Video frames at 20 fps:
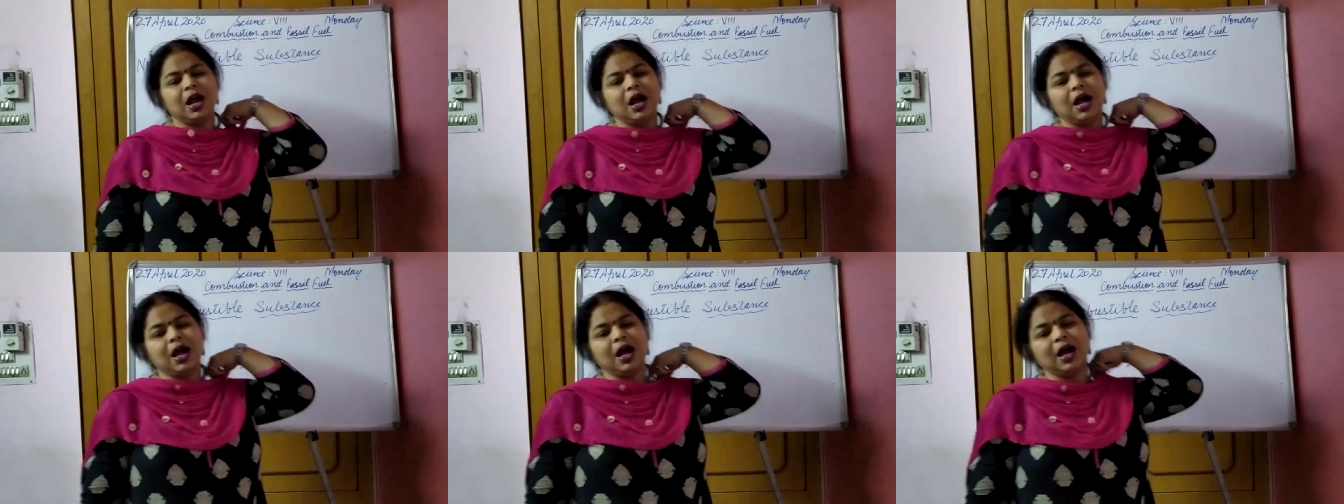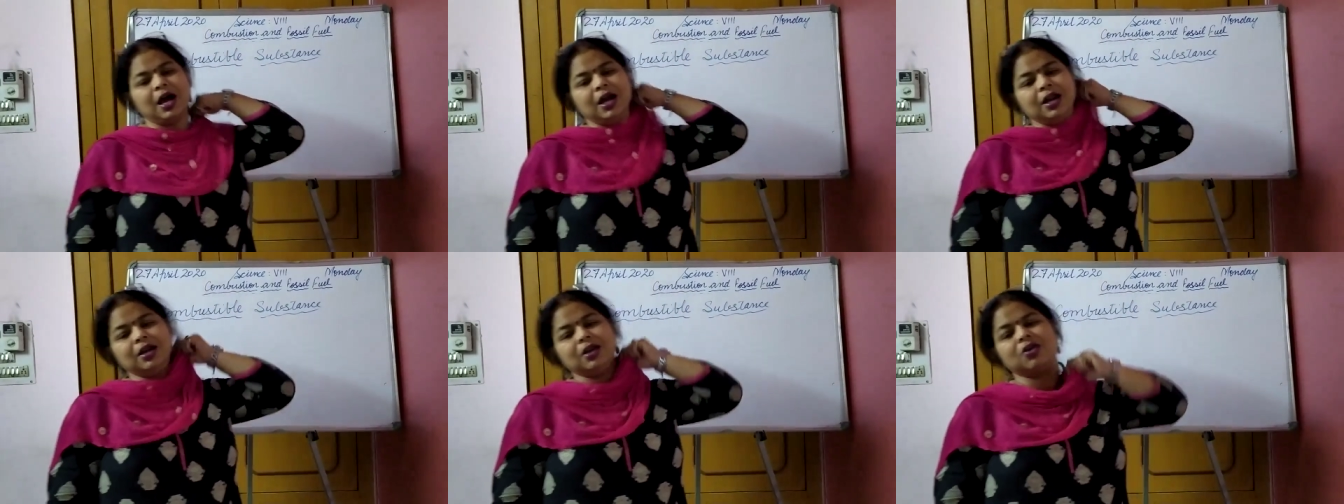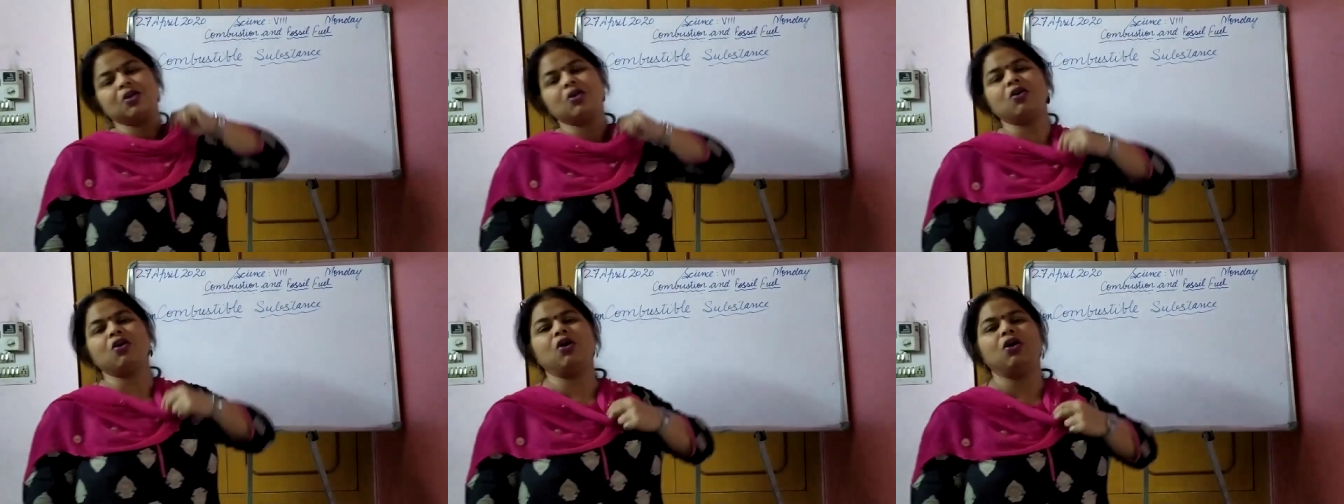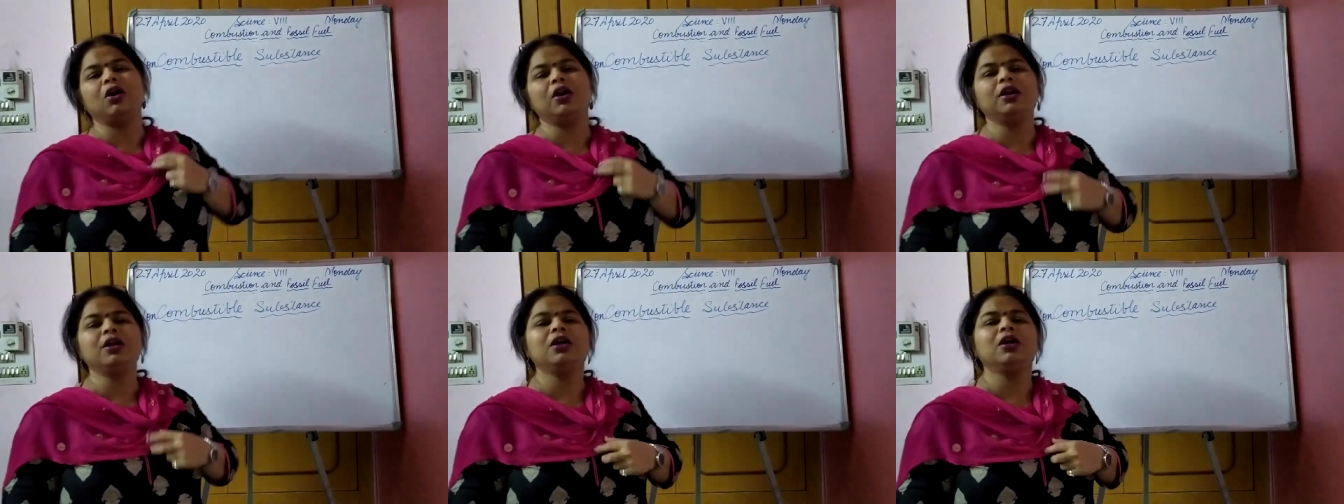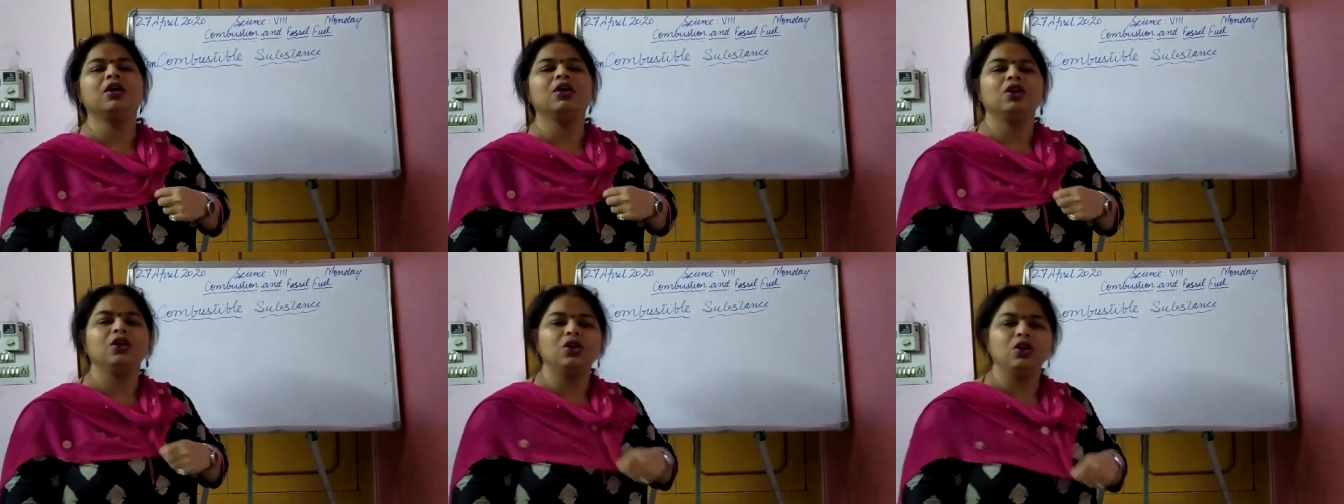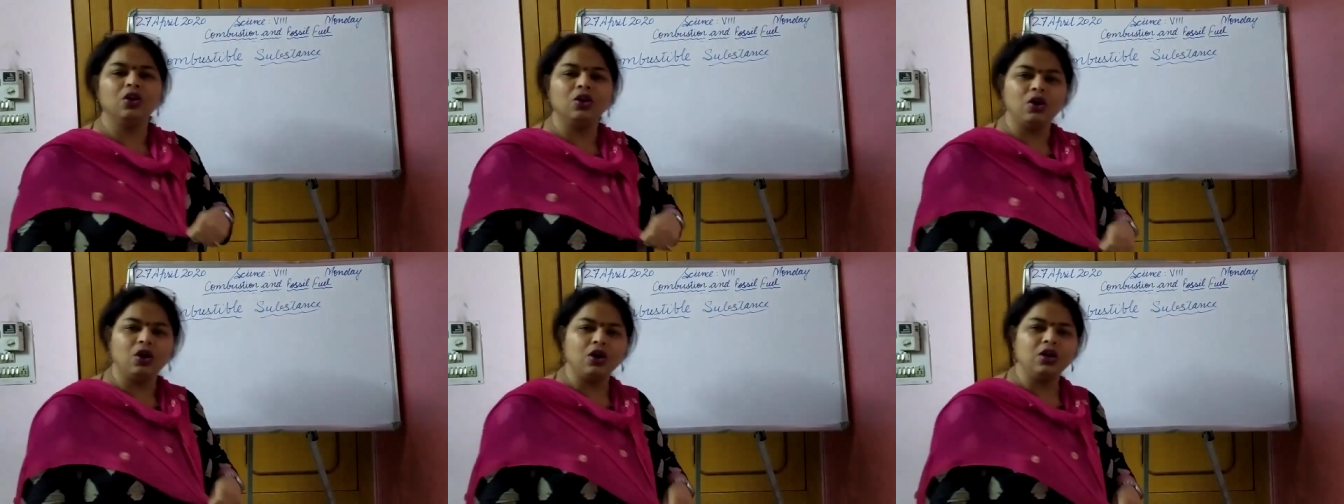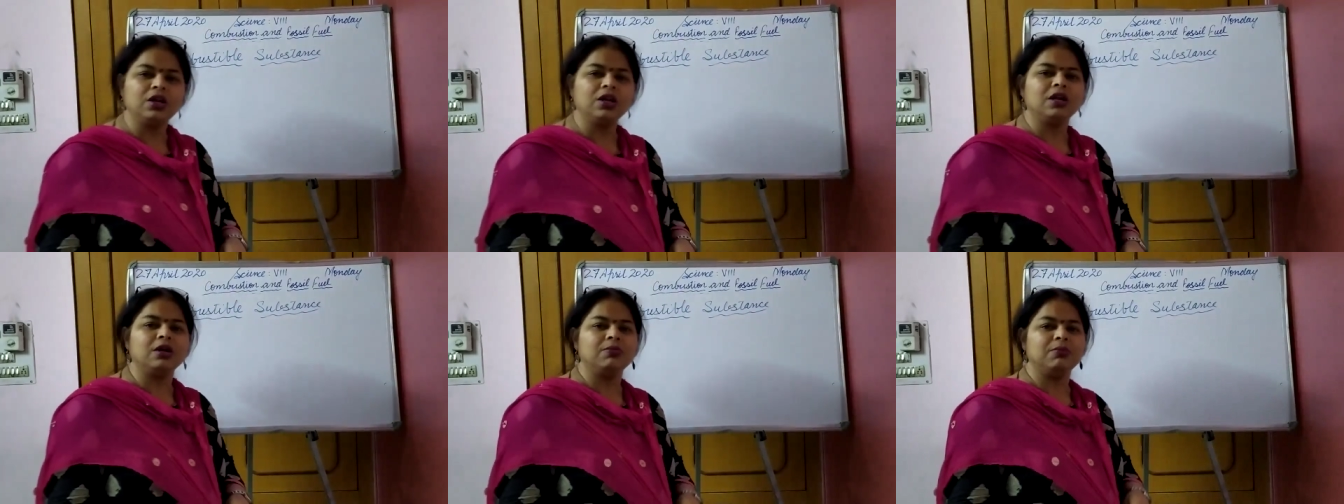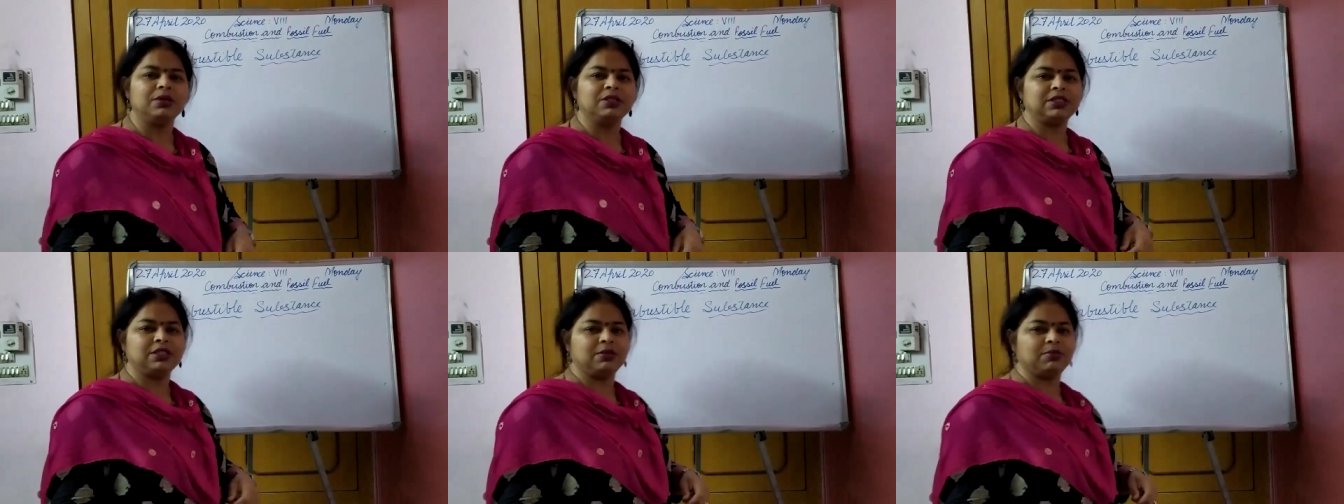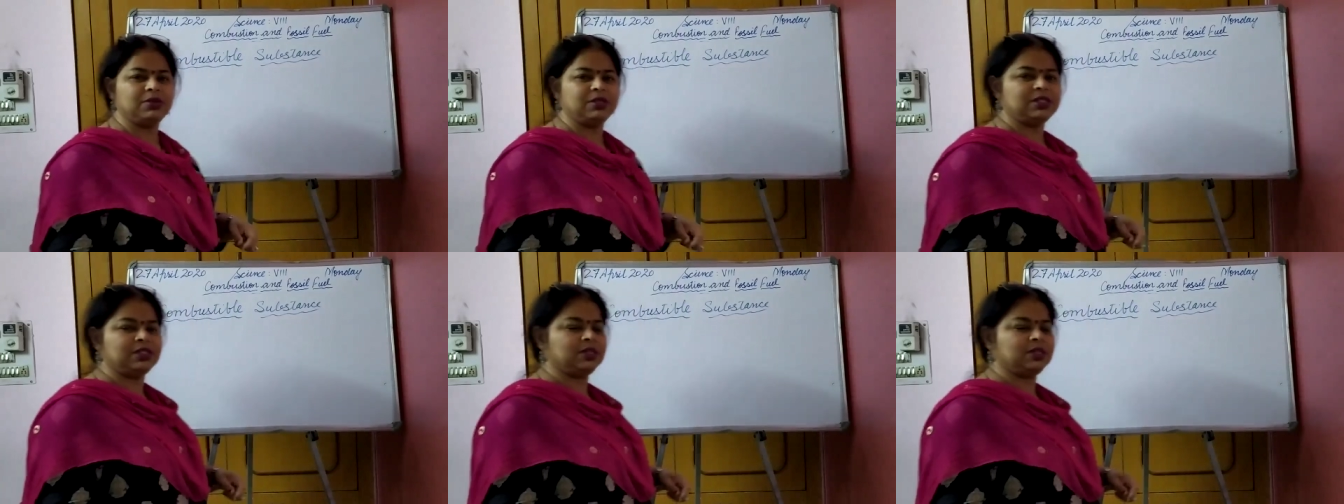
are called non-combustible